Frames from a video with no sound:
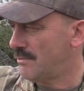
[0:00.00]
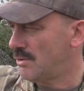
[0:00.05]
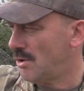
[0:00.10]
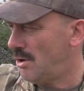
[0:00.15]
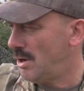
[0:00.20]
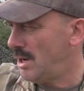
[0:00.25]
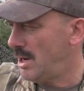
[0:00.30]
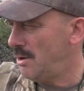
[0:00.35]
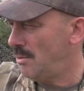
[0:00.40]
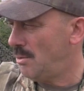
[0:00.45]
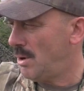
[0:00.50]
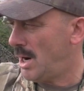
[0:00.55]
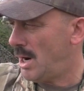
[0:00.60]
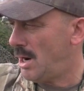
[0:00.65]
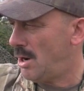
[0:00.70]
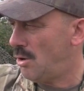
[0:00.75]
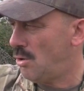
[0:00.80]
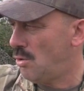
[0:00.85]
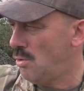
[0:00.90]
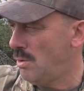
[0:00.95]
I've got a little
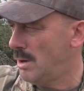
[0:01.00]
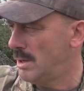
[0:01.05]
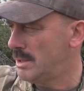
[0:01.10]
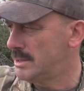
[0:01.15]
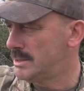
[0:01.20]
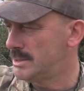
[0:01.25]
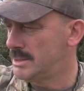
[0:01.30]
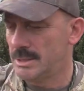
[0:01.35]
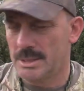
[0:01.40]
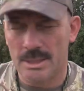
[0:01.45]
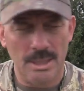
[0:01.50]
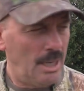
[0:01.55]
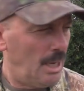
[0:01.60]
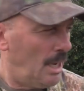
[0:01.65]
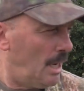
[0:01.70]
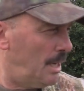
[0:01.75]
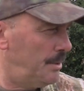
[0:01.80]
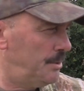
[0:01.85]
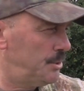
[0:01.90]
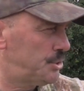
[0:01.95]
hole,
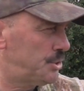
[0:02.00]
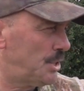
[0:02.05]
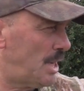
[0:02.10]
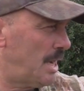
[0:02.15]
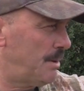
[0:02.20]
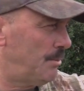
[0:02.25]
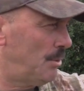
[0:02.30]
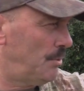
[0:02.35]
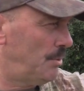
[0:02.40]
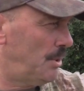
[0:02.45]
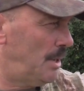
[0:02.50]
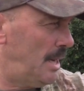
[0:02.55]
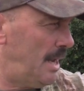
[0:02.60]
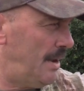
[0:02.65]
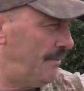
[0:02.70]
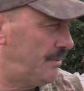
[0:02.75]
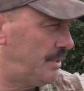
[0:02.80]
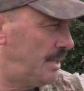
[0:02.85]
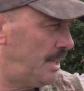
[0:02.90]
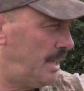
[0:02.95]
and the same on the
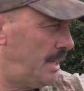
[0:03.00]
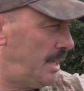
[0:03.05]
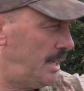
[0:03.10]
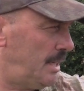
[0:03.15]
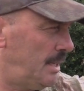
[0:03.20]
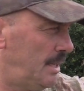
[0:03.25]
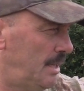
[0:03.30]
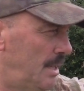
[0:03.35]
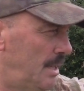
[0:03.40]
left here,